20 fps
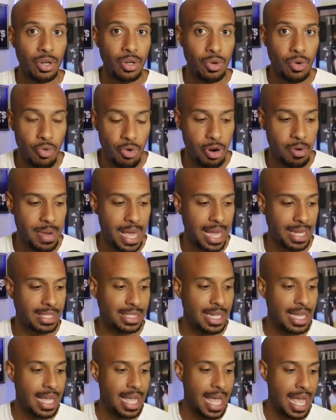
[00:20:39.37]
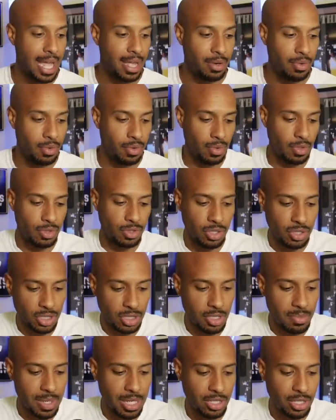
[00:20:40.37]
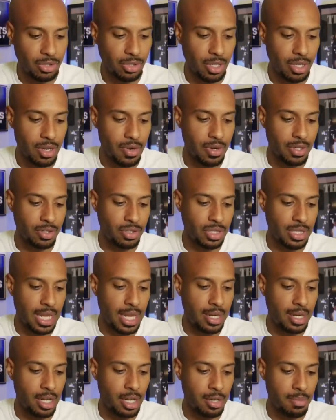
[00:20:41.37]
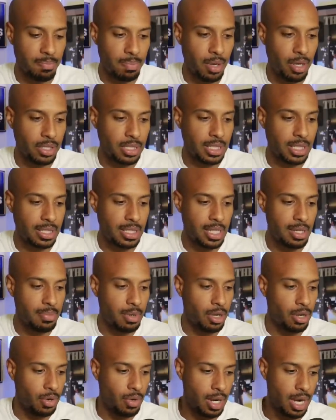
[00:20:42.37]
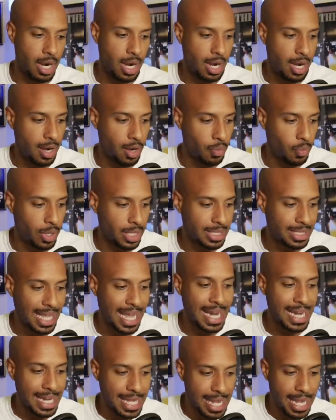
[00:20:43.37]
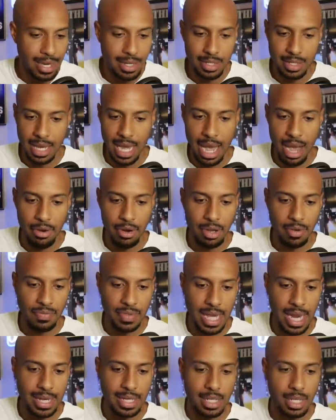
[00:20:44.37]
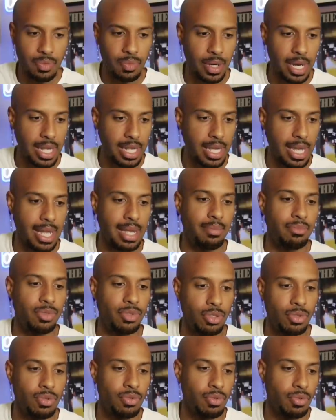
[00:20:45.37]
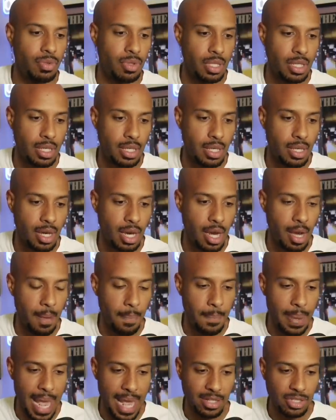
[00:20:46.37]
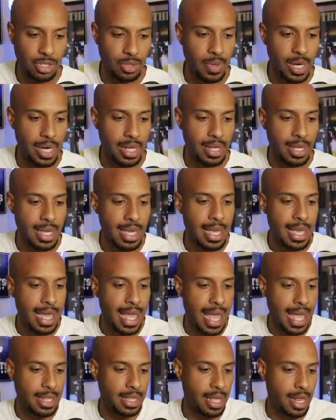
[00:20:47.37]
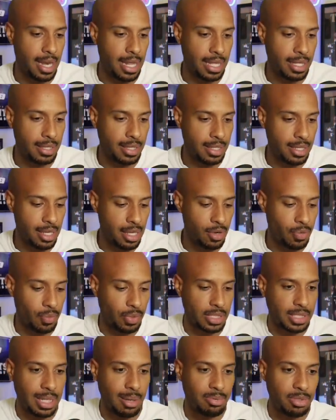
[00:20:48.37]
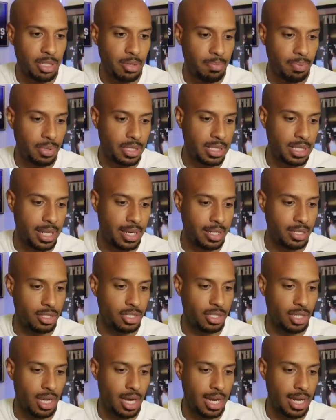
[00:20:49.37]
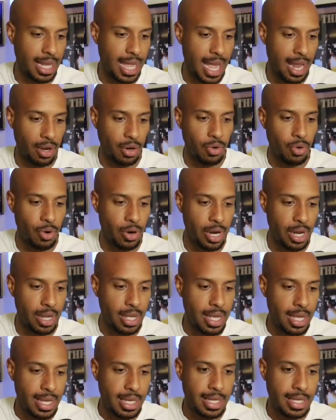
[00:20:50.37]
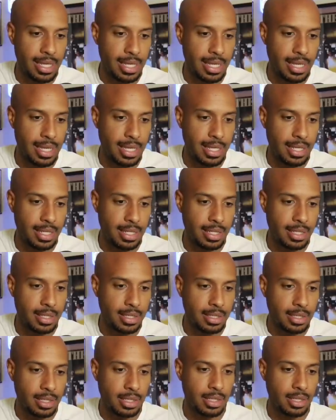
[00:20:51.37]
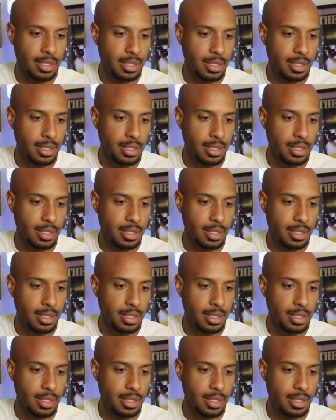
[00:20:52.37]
cornerbacks. And just to make sure that you understand here, Paulson Adebo was 88 out of 90 when it came to the passer rating. And then in the reception percentage category, he is